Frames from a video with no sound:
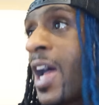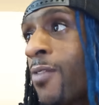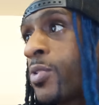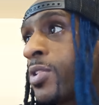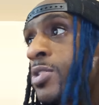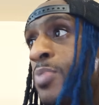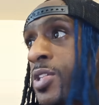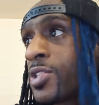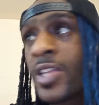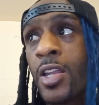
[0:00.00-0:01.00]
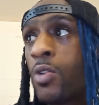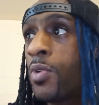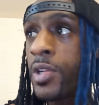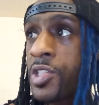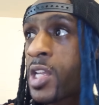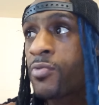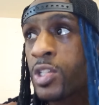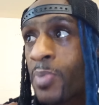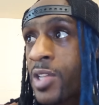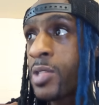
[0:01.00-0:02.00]
I have with these bitches. They don't want to take
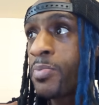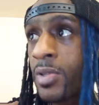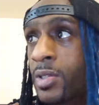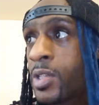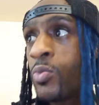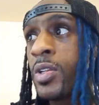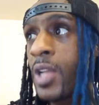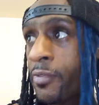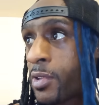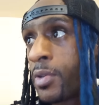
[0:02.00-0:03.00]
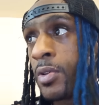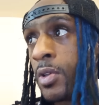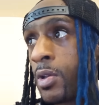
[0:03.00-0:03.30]
responsibility with nothing.